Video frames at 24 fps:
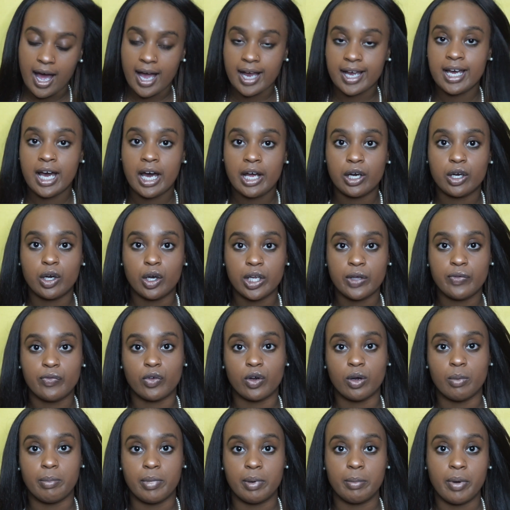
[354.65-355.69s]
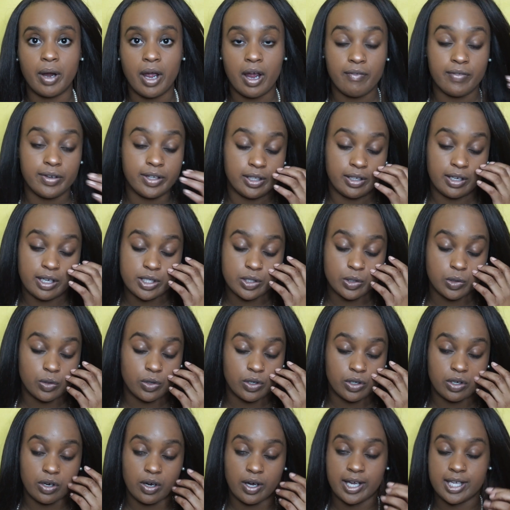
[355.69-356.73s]
I kind of don't even remember everything that's
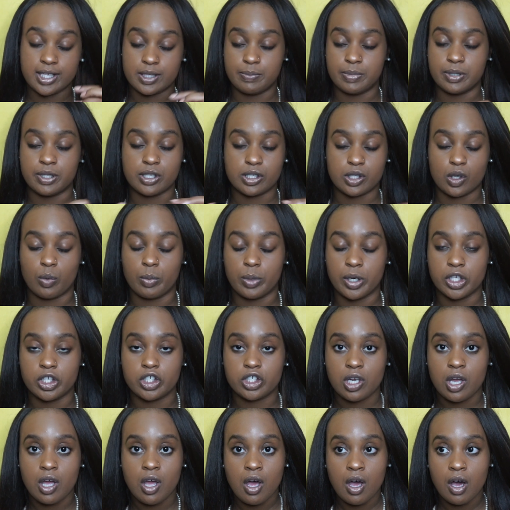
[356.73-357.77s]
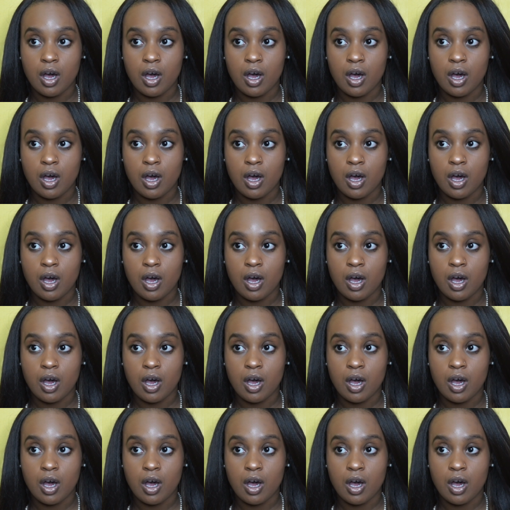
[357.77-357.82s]
going on. It's been so much.